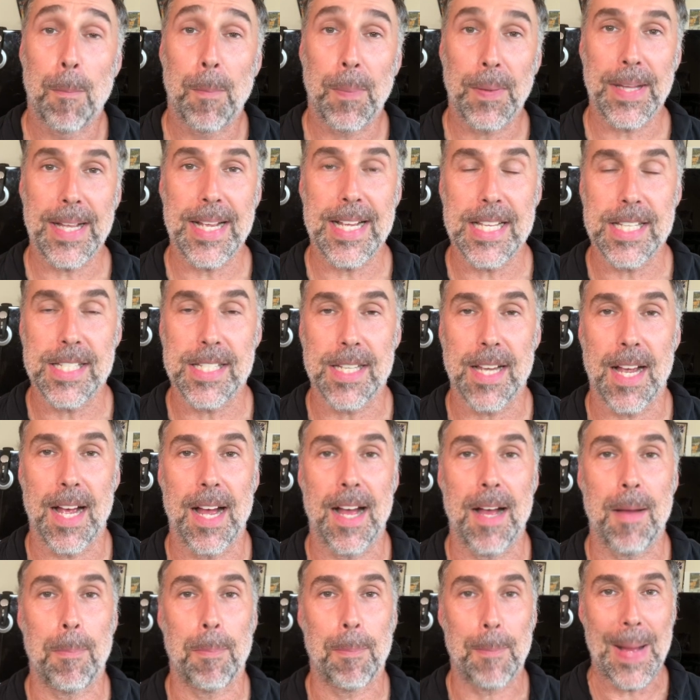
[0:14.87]
please
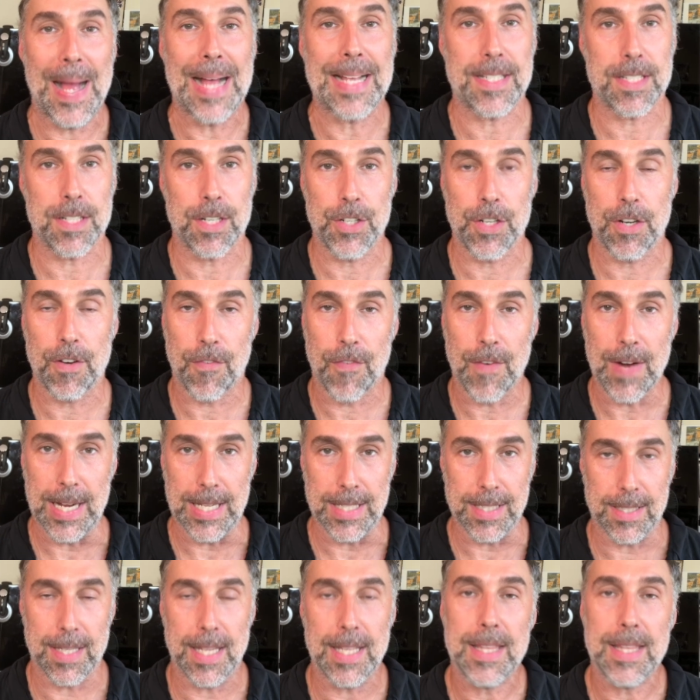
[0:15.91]
pass it on to your friends.